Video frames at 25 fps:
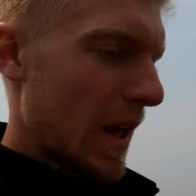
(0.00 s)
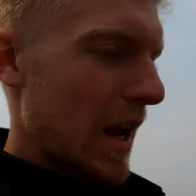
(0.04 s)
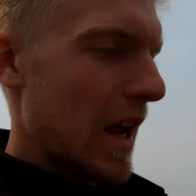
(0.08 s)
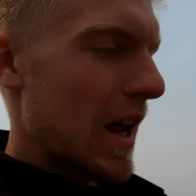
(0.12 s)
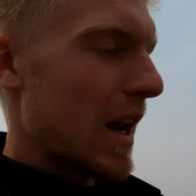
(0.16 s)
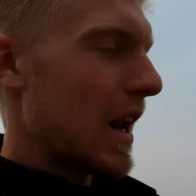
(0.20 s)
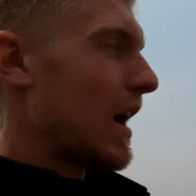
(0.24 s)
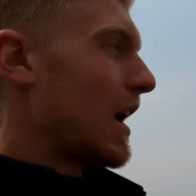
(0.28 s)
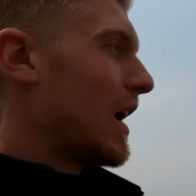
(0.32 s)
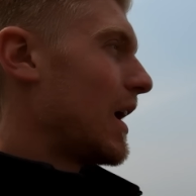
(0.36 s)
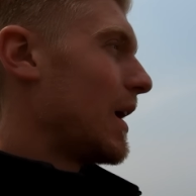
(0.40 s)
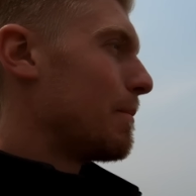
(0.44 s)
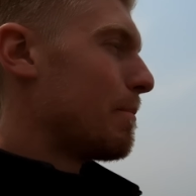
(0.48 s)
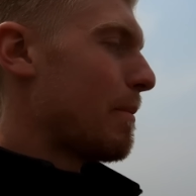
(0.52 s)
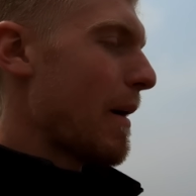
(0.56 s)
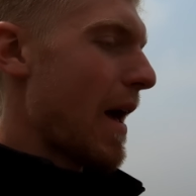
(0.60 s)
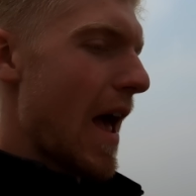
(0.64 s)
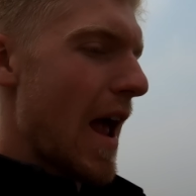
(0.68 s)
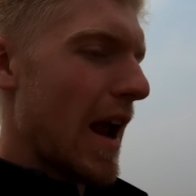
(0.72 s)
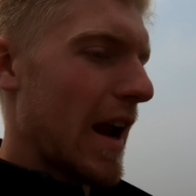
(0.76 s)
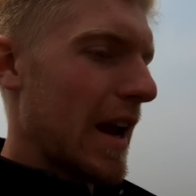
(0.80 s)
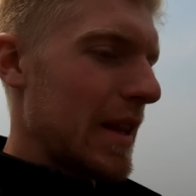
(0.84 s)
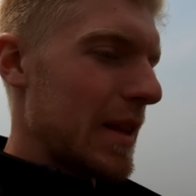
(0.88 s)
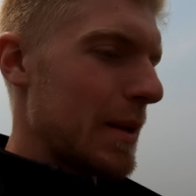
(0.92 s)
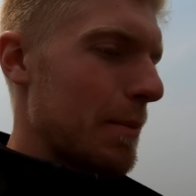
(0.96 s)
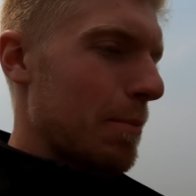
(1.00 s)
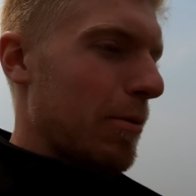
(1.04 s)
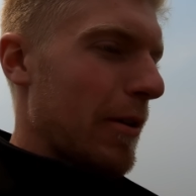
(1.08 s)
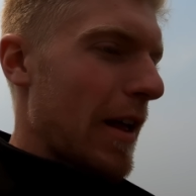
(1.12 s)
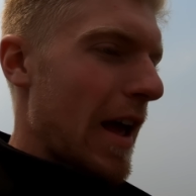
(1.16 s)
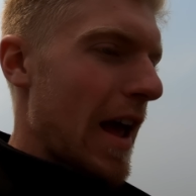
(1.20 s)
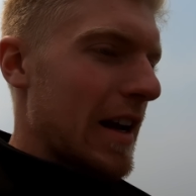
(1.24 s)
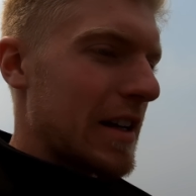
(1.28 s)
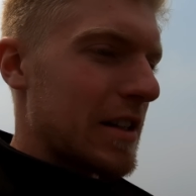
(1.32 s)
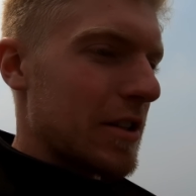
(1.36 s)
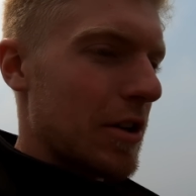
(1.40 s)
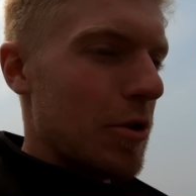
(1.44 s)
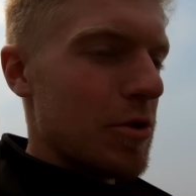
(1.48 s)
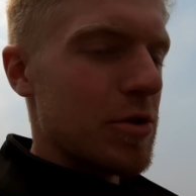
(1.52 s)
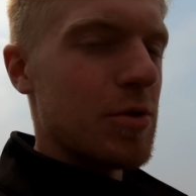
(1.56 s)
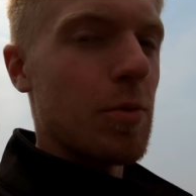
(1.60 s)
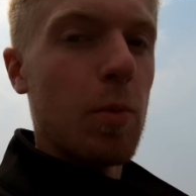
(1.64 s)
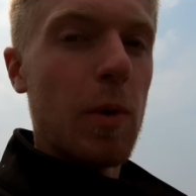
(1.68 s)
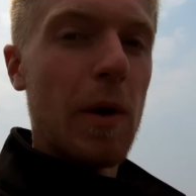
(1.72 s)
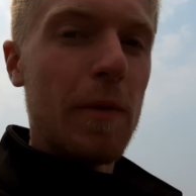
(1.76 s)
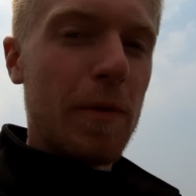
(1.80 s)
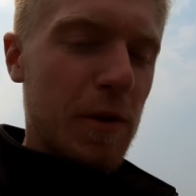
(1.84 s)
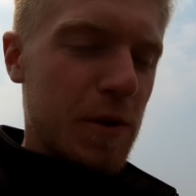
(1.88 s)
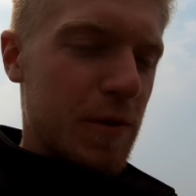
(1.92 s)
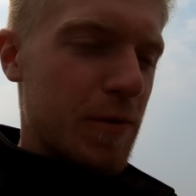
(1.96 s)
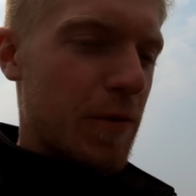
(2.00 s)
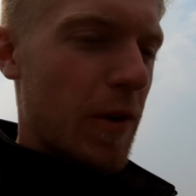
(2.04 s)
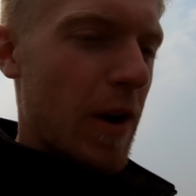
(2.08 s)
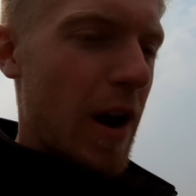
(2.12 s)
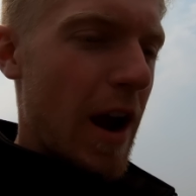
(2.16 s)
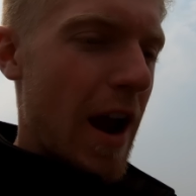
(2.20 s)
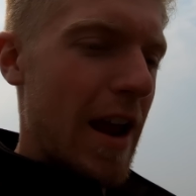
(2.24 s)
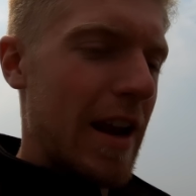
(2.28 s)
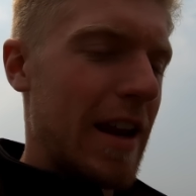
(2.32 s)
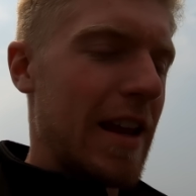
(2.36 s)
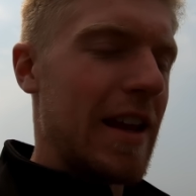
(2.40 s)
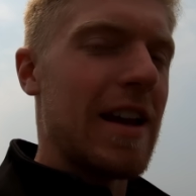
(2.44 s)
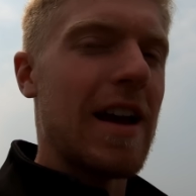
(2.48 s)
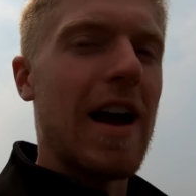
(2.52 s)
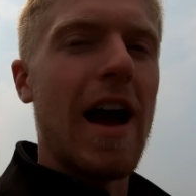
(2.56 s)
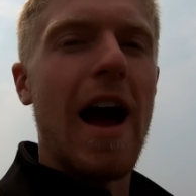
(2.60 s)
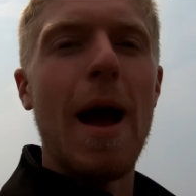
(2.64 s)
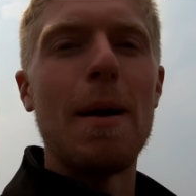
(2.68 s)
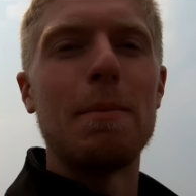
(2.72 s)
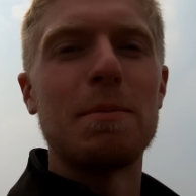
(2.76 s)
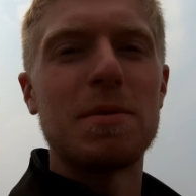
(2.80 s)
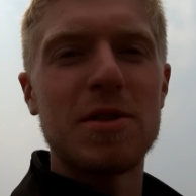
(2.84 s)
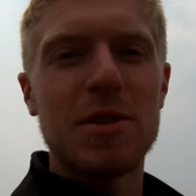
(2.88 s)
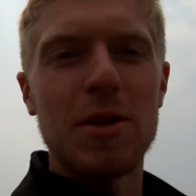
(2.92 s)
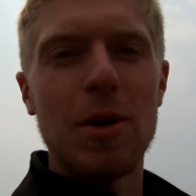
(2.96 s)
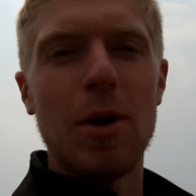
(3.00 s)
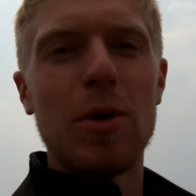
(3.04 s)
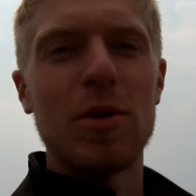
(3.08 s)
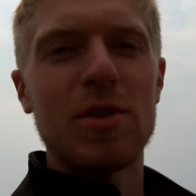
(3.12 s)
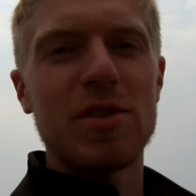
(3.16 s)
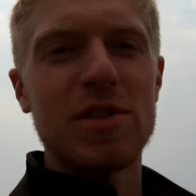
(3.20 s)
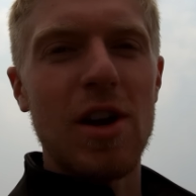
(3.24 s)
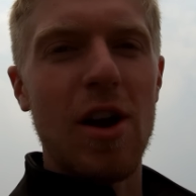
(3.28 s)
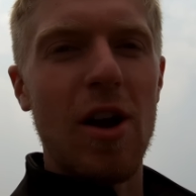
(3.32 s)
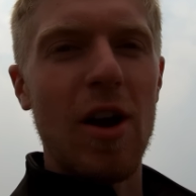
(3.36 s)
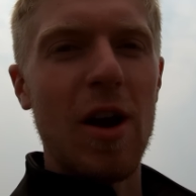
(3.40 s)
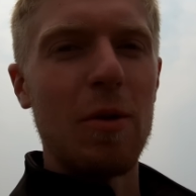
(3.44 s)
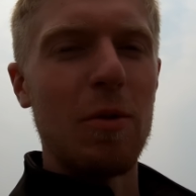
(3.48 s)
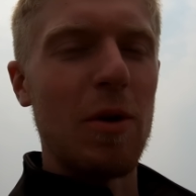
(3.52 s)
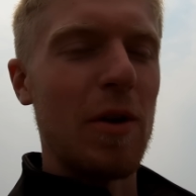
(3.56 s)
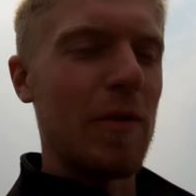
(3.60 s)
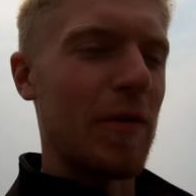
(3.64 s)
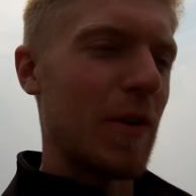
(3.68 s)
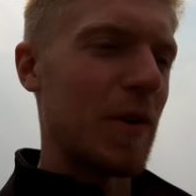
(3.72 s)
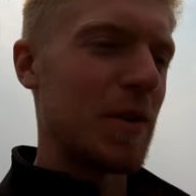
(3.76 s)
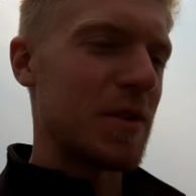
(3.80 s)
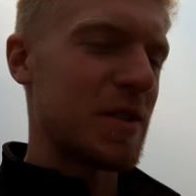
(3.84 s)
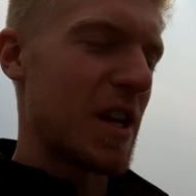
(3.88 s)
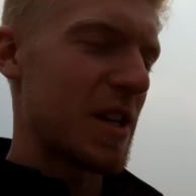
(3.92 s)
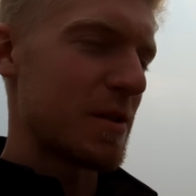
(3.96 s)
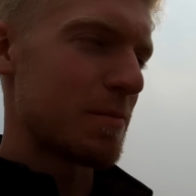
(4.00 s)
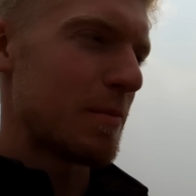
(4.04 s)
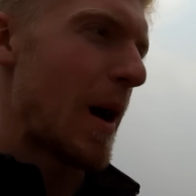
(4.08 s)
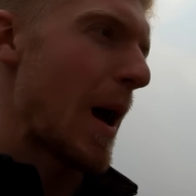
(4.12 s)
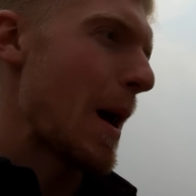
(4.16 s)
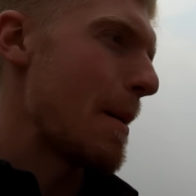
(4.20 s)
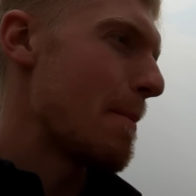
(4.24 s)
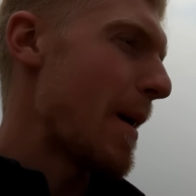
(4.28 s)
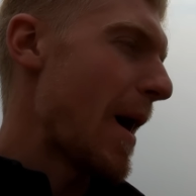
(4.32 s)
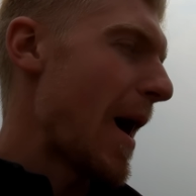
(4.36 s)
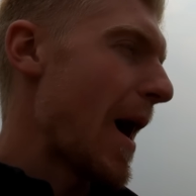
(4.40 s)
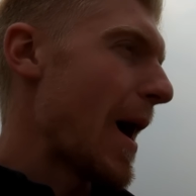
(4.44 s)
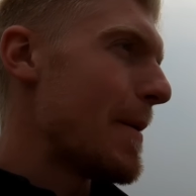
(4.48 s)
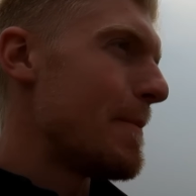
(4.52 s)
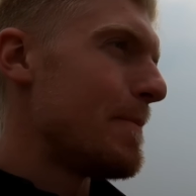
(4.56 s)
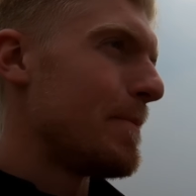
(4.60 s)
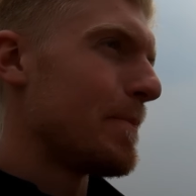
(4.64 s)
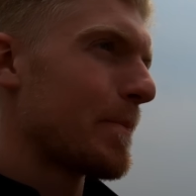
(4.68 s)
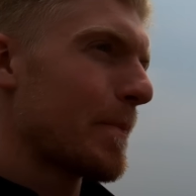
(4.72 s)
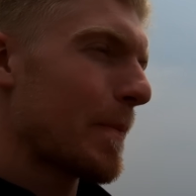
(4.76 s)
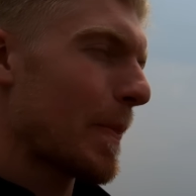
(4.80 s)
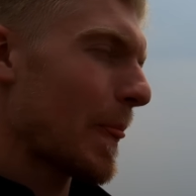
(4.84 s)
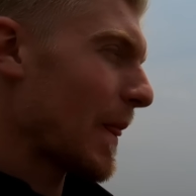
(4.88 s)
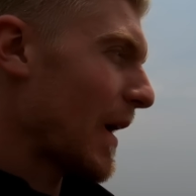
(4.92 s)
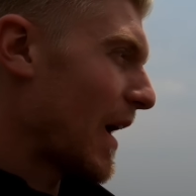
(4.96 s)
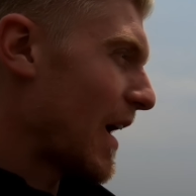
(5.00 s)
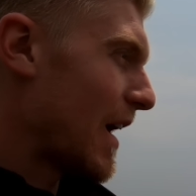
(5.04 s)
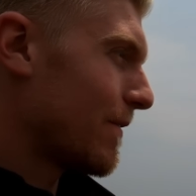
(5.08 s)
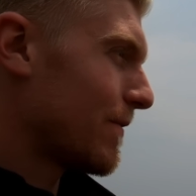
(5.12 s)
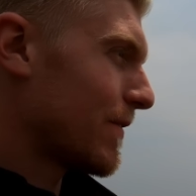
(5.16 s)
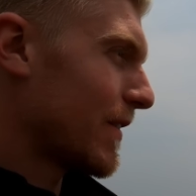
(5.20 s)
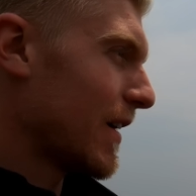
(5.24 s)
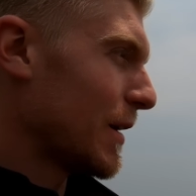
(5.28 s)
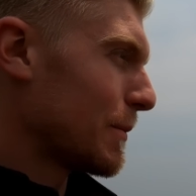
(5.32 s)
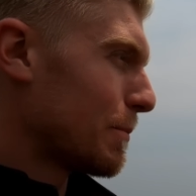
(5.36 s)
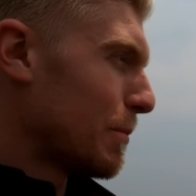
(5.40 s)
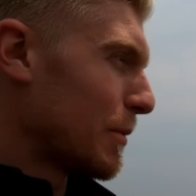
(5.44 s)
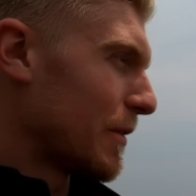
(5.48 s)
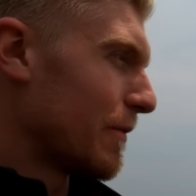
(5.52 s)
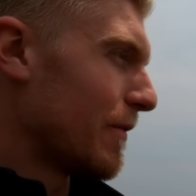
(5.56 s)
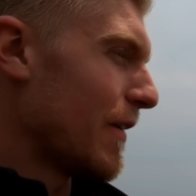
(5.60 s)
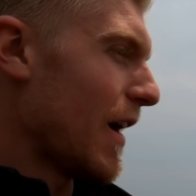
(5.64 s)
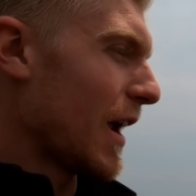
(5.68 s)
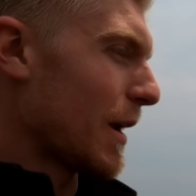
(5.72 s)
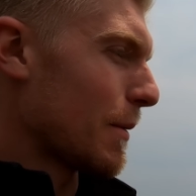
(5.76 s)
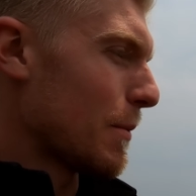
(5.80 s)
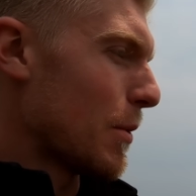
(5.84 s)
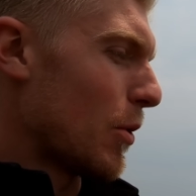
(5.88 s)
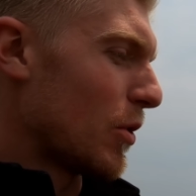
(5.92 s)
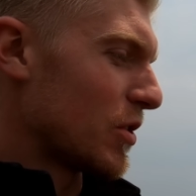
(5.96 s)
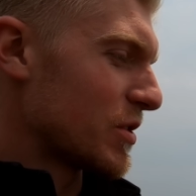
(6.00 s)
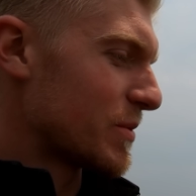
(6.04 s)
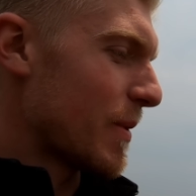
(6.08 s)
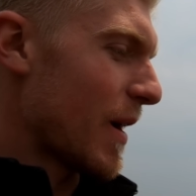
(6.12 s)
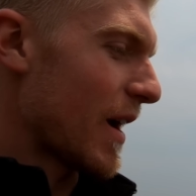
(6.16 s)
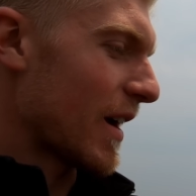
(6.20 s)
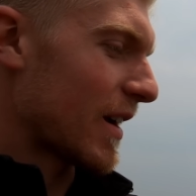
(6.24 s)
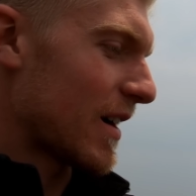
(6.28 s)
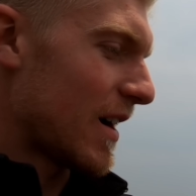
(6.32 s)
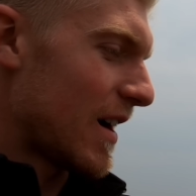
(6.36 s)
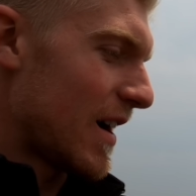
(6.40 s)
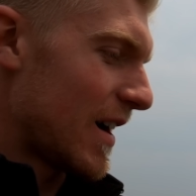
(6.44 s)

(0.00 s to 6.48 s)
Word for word: in a bag in the planter. It was a Wyffels variety. I'm so sorry, Wyffels, that's my bad. I forgot to put the vacuum hose back